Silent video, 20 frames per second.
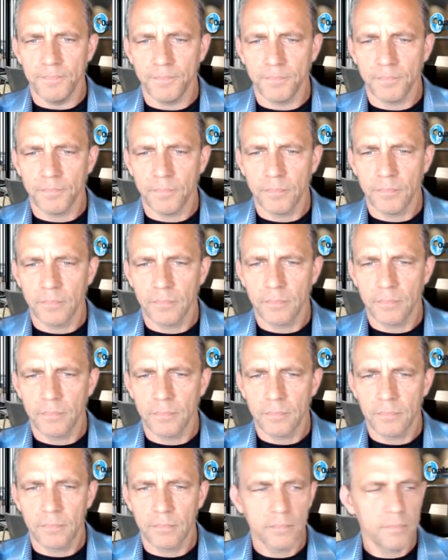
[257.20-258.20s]

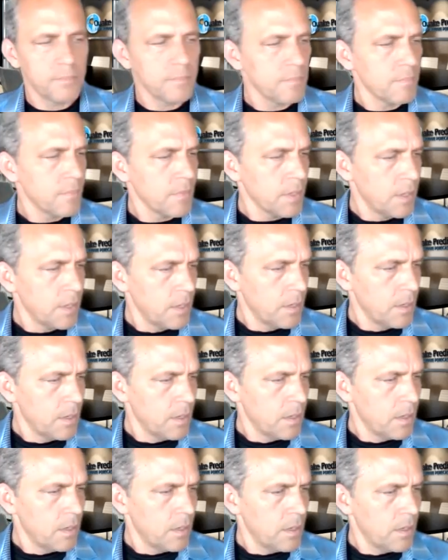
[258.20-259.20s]

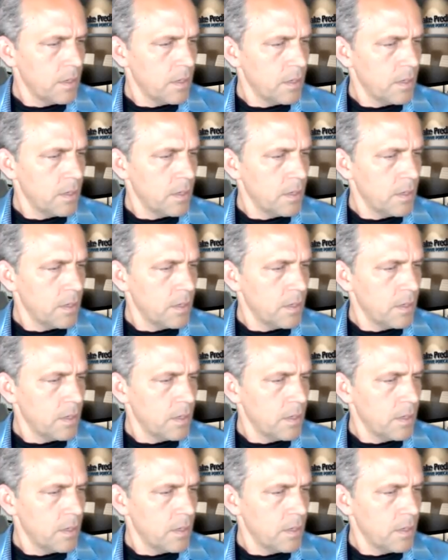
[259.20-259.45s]
Nothing is said.